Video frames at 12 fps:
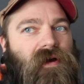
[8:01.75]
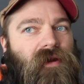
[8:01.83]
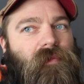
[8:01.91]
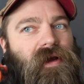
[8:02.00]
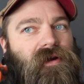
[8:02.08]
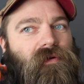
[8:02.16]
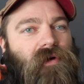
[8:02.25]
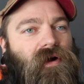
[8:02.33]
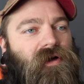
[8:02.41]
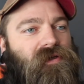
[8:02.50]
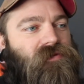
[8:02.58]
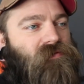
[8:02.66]
out of my
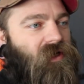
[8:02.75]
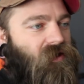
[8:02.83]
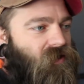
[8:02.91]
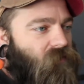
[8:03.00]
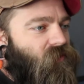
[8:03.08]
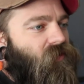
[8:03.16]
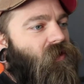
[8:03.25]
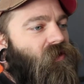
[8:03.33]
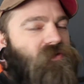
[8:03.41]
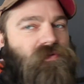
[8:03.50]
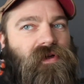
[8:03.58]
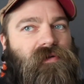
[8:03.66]
garage. We got a couple
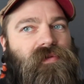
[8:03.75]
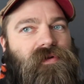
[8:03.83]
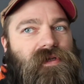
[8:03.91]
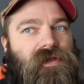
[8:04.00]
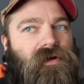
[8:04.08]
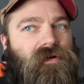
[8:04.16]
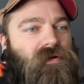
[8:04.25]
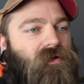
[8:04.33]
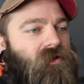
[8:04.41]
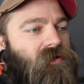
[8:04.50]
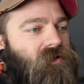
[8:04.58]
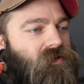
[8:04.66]
cars we're gonna build in here.
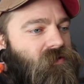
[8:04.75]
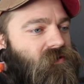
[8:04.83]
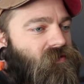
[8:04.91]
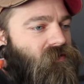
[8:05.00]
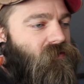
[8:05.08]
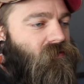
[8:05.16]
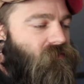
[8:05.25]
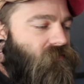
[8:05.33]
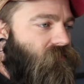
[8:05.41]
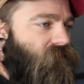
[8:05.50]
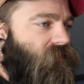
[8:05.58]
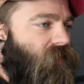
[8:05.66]
So
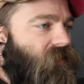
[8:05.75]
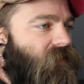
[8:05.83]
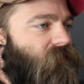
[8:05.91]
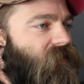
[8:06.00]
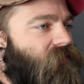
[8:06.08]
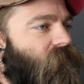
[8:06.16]
I need to make